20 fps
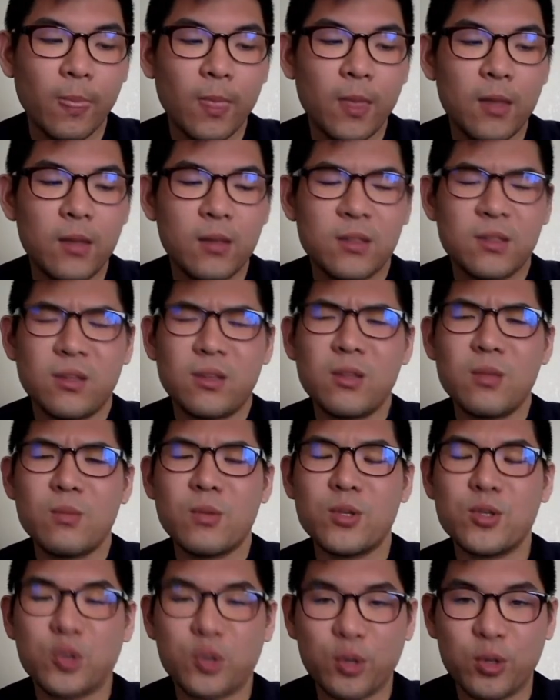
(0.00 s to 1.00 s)
there's nothing
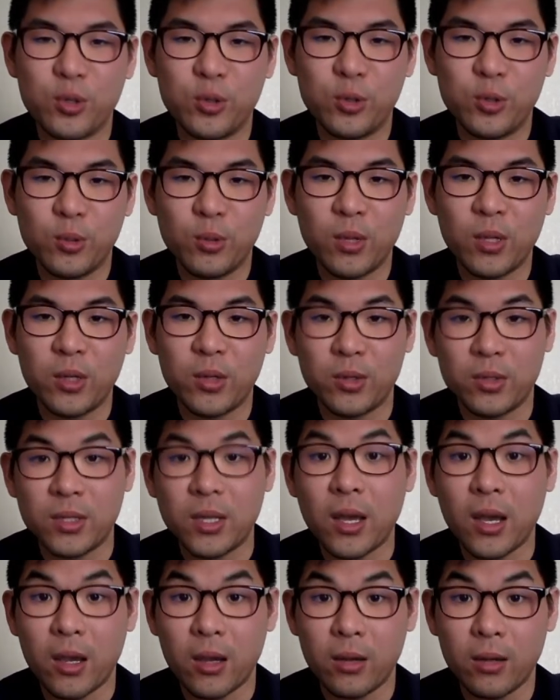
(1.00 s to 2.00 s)
much you can do while you're
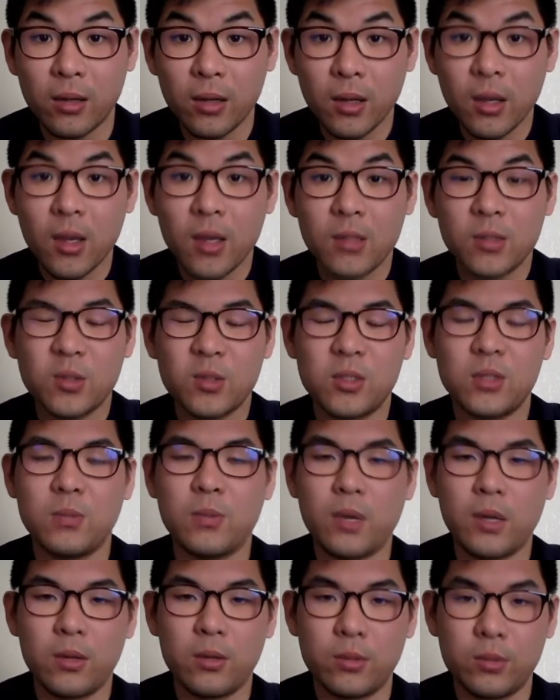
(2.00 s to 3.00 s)
tired. So it's
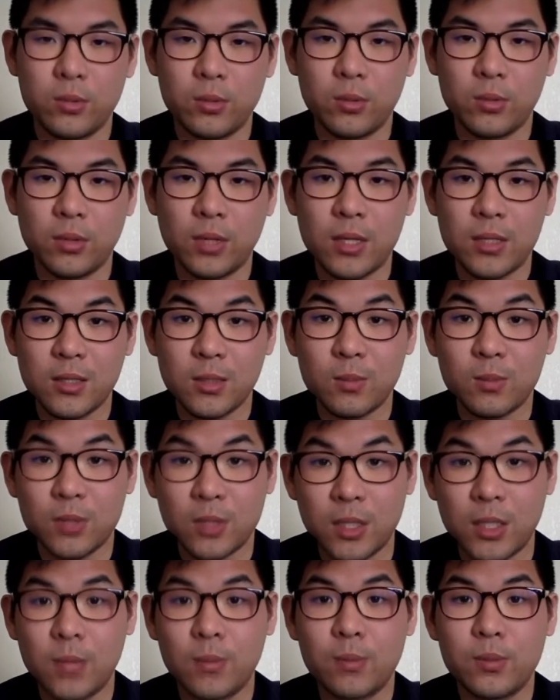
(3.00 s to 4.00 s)
better to get some
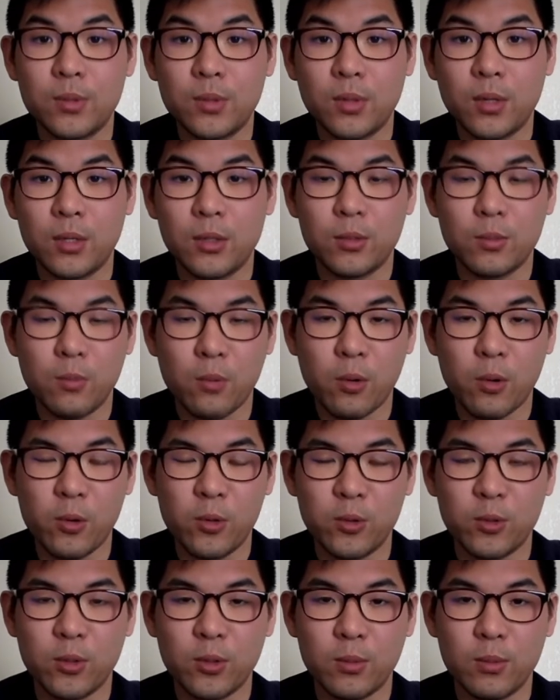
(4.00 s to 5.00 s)
sleep so that tomorrow
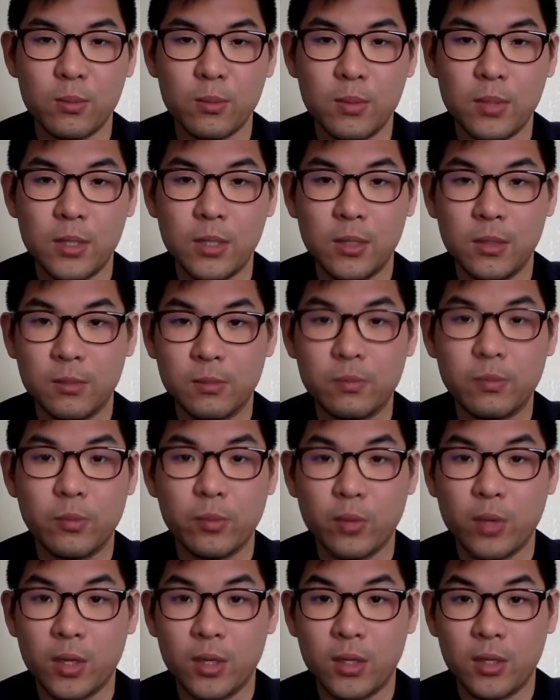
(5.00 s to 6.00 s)
you can be
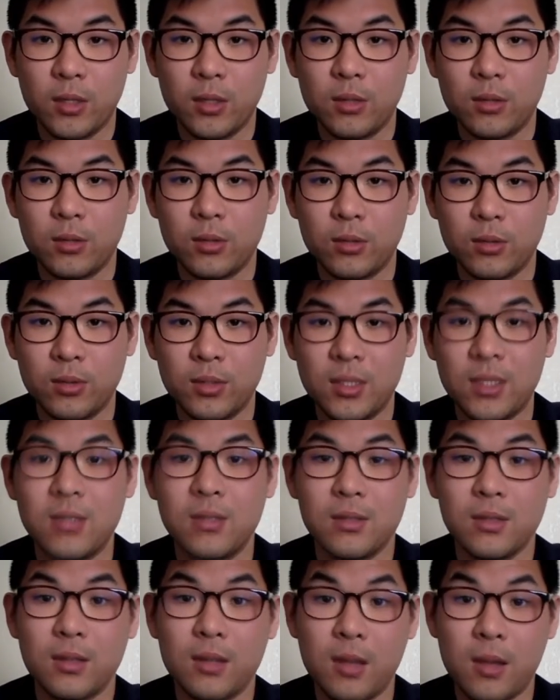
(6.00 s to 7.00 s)
ready to
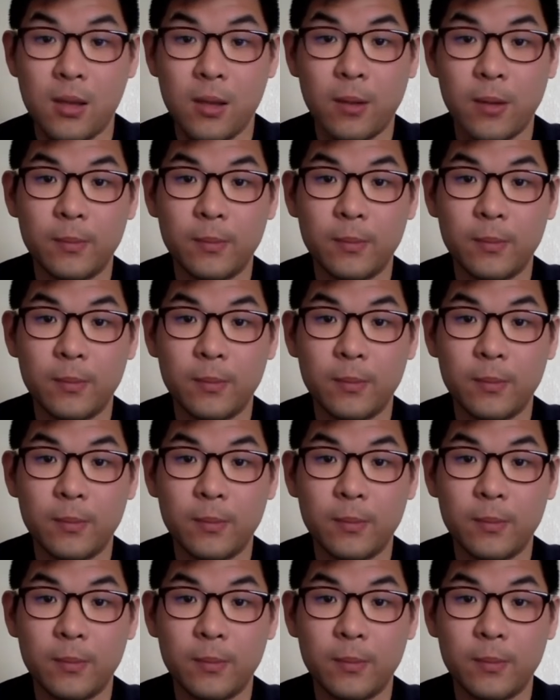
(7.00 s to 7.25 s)
seize the day.